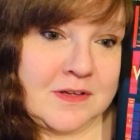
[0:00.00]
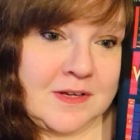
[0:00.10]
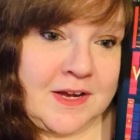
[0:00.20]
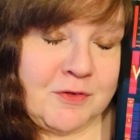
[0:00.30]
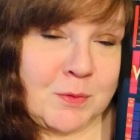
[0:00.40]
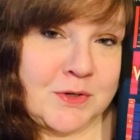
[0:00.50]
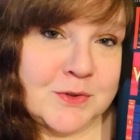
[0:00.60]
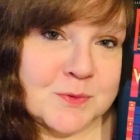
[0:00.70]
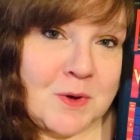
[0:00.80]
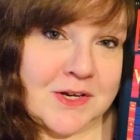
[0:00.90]
everyone
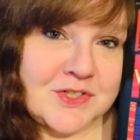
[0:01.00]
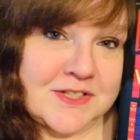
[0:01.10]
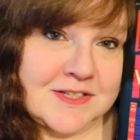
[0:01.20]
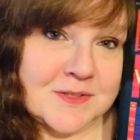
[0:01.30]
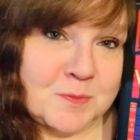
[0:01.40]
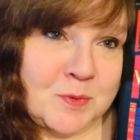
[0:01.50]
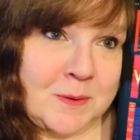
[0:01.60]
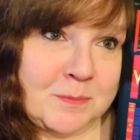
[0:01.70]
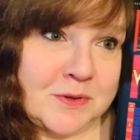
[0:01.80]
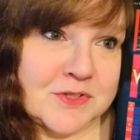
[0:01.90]
who's watching this,
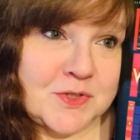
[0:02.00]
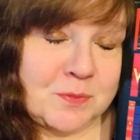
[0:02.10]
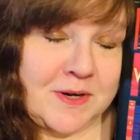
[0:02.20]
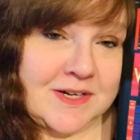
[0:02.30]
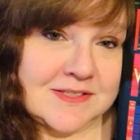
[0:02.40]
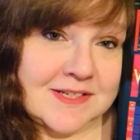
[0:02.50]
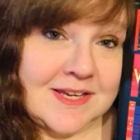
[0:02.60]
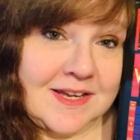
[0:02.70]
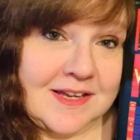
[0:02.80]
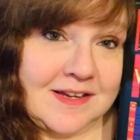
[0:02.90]
what books you read as a
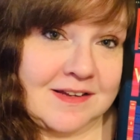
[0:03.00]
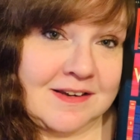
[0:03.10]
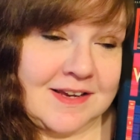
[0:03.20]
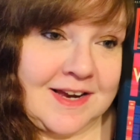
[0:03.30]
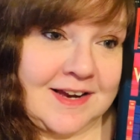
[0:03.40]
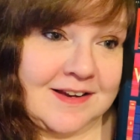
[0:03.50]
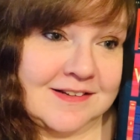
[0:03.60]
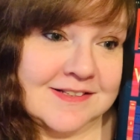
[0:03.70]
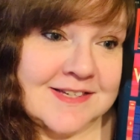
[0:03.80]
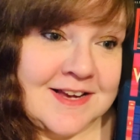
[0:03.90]
kid
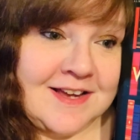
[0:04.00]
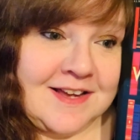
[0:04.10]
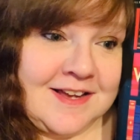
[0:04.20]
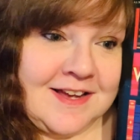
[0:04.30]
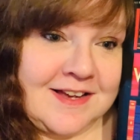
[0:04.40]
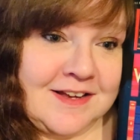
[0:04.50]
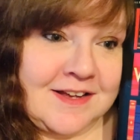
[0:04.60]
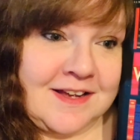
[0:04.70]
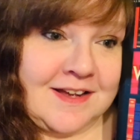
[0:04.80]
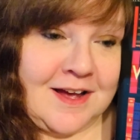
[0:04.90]
and
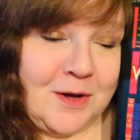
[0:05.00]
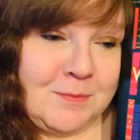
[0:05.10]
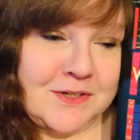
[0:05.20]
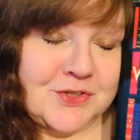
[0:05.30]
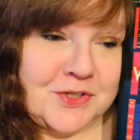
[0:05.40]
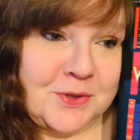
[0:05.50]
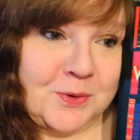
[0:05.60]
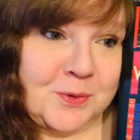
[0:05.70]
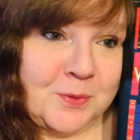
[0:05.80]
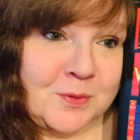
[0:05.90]
how much
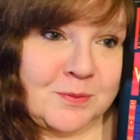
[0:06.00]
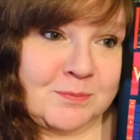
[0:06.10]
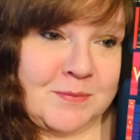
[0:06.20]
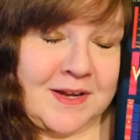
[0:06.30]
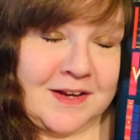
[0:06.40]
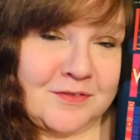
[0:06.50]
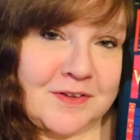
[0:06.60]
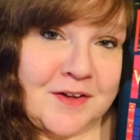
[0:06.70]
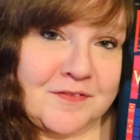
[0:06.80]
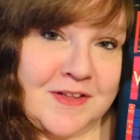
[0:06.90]
you may
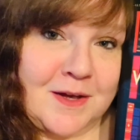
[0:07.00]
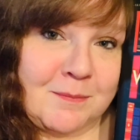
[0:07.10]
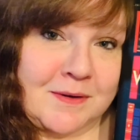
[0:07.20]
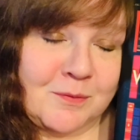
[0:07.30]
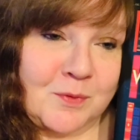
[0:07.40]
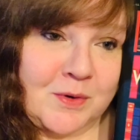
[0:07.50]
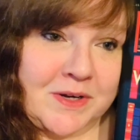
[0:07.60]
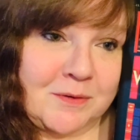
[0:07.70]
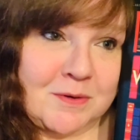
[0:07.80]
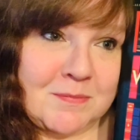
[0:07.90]
have loved them and
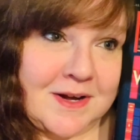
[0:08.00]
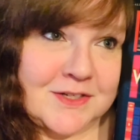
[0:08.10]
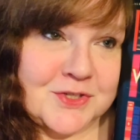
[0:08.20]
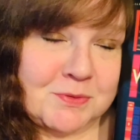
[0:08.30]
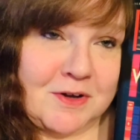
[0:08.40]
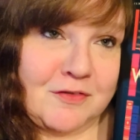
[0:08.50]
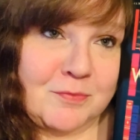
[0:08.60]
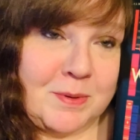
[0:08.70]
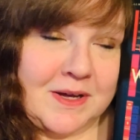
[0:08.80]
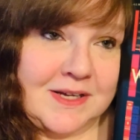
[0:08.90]
what it reminds you
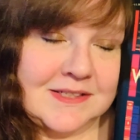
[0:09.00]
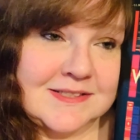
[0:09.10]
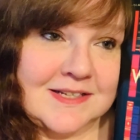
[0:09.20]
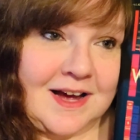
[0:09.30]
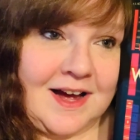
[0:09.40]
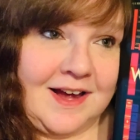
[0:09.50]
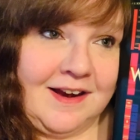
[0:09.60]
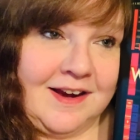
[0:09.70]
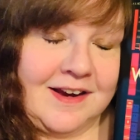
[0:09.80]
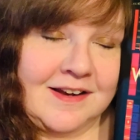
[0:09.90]
of. But
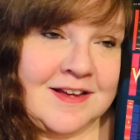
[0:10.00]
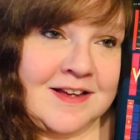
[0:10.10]
I